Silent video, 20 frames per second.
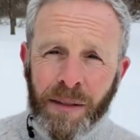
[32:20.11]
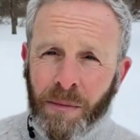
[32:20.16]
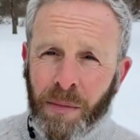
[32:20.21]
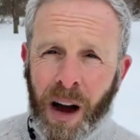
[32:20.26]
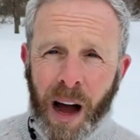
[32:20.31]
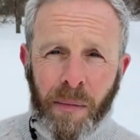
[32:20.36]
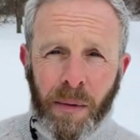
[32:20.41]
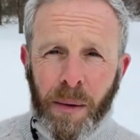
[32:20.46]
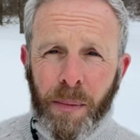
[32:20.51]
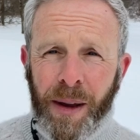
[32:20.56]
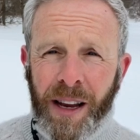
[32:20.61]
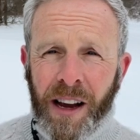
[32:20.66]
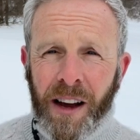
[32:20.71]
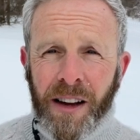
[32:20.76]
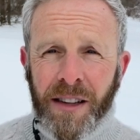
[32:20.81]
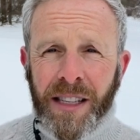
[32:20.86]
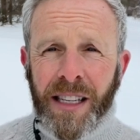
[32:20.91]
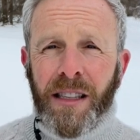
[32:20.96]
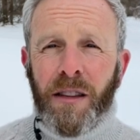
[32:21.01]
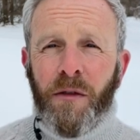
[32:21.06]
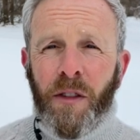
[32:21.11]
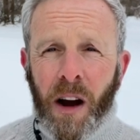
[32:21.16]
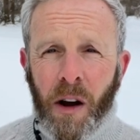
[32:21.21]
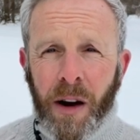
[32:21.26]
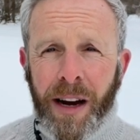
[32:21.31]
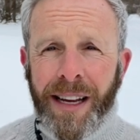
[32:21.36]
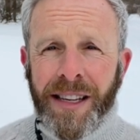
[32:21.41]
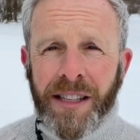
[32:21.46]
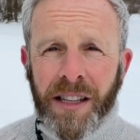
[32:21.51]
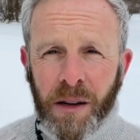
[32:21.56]
Probably because it's
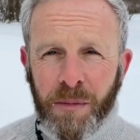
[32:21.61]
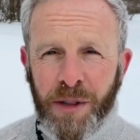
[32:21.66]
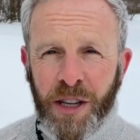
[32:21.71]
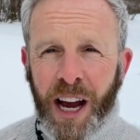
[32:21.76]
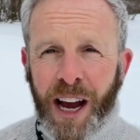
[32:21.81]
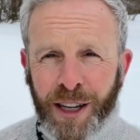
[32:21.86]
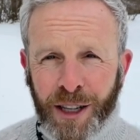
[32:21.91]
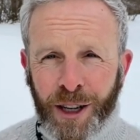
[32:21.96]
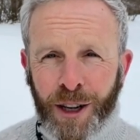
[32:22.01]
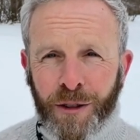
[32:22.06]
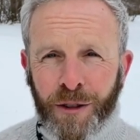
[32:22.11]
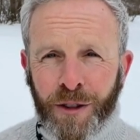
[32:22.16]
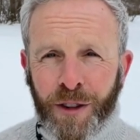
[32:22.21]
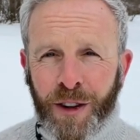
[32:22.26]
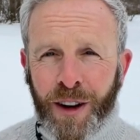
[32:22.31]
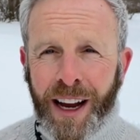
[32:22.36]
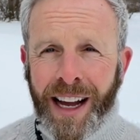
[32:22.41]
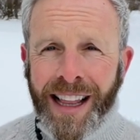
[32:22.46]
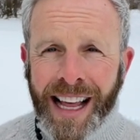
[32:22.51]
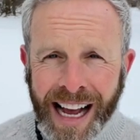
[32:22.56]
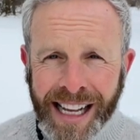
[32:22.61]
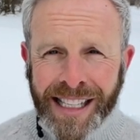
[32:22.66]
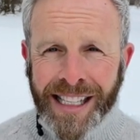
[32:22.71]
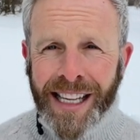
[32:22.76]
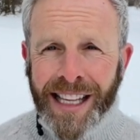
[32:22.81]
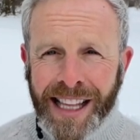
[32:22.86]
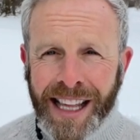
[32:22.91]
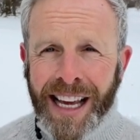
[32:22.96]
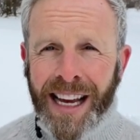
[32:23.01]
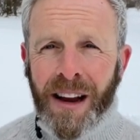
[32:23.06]
very subjective. And that's
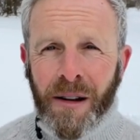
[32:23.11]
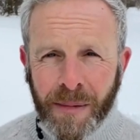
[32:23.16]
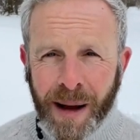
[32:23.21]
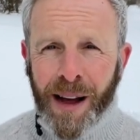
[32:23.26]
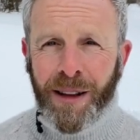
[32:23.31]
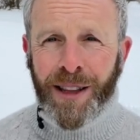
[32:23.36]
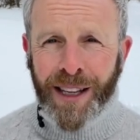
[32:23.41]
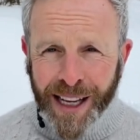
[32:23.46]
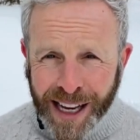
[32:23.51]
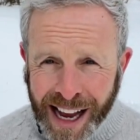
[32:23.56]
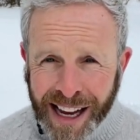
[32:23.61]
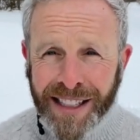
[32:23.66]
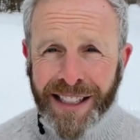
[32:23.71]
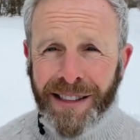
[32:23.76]
the thing about the